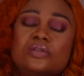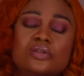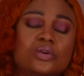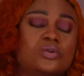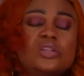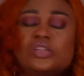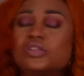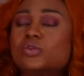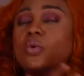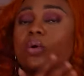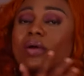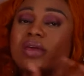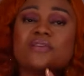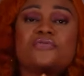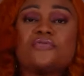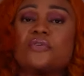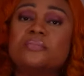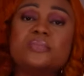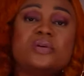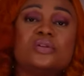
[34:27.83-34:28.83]
no, this is okay
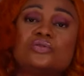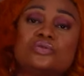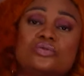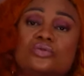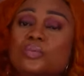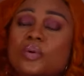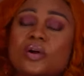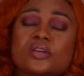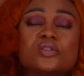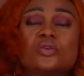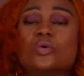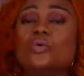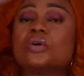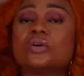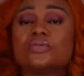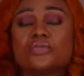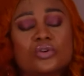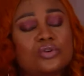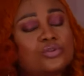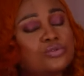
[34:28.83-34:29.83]
for me to do, but it's not okay
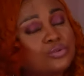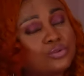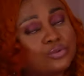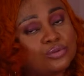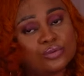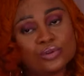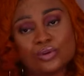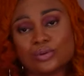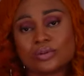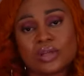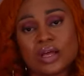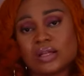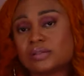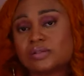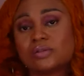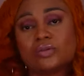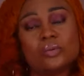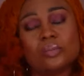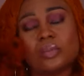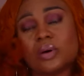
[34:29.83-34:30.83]
for you to do. No, that's
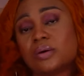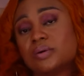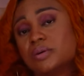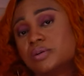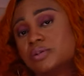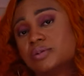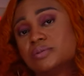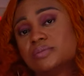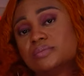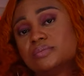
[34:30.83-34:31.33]
not marriage.